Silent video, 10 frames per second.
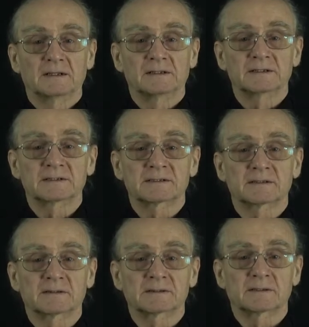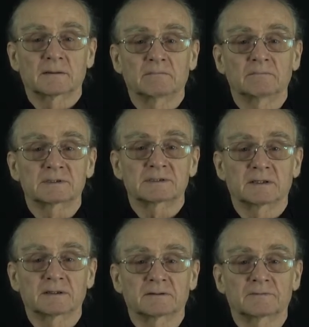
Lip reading: is some standard